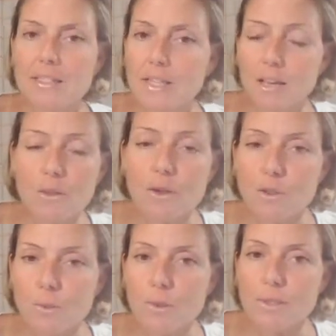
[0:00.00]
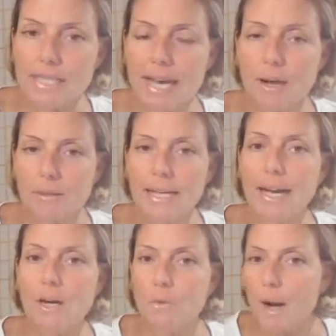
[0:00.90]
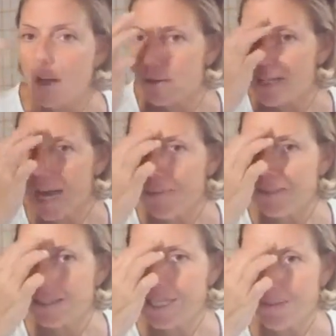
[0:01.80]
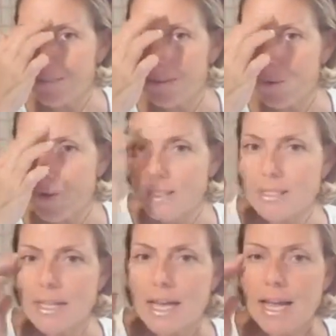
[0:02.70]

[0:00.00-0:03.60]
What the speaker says: Say those words out loud while you're tapping the tapping points,